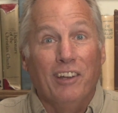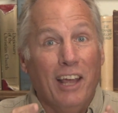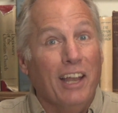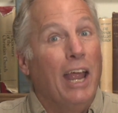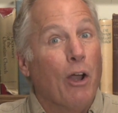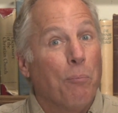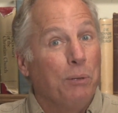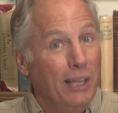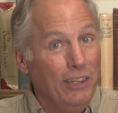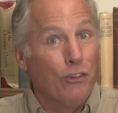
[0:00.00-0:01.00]
an
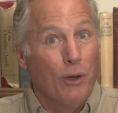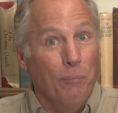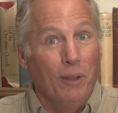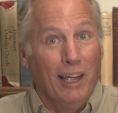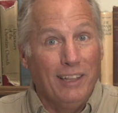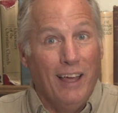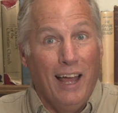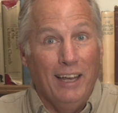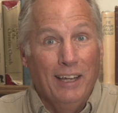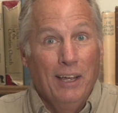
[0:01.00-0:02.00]
airplane trip like that,